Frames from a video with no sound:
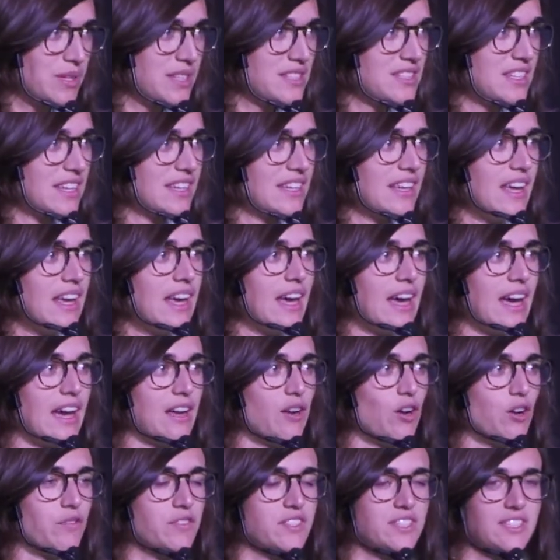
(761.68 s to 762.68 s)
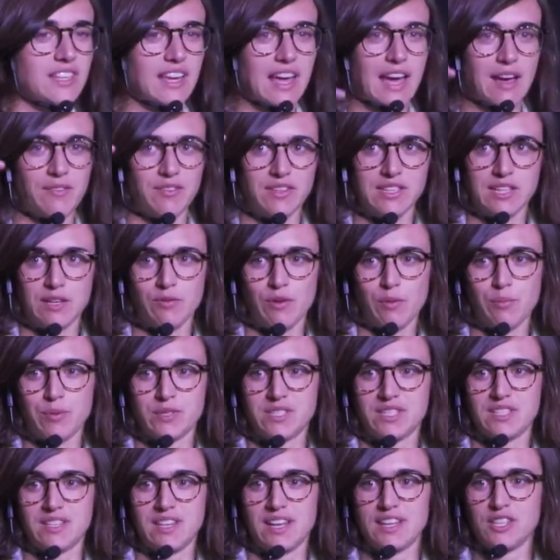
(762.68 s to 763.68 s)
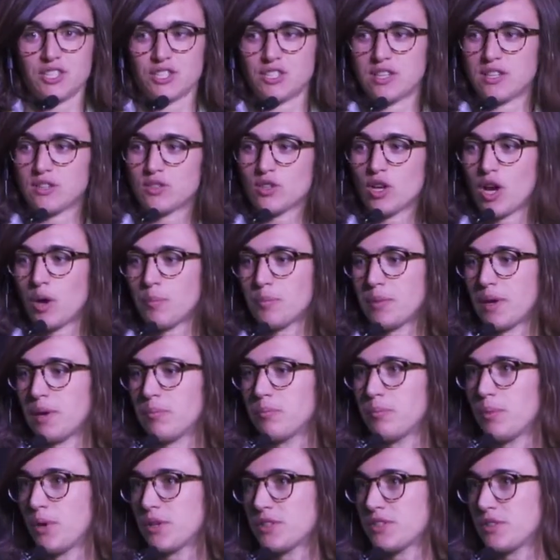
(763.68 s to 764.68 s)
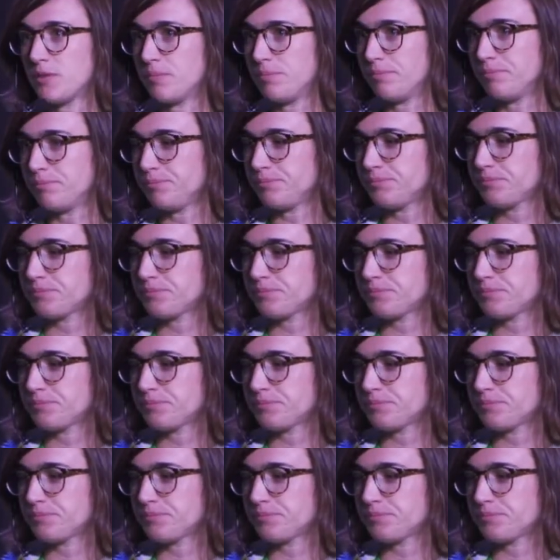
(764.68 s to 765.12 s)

meeting, and obviously having their representation at top and bottom.